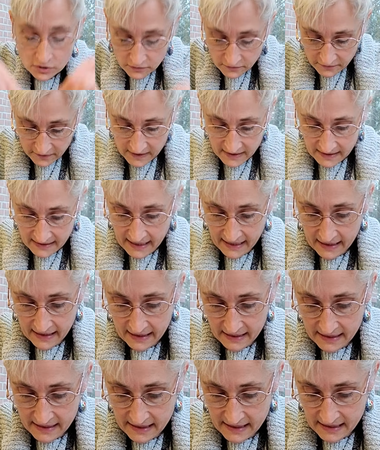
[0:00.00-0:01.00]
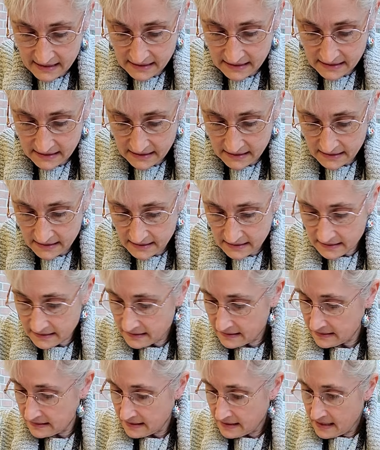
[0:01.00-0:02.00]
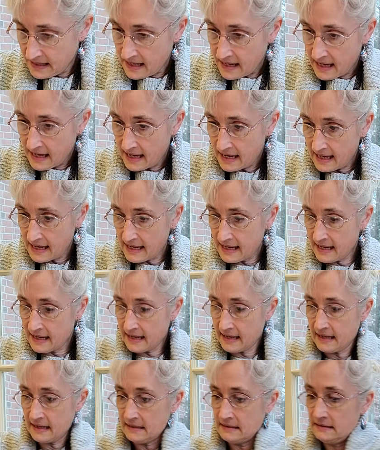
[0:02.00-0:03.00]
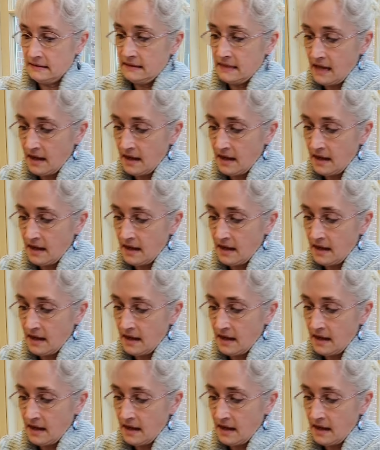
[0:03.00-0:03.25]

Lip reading: feet like this. And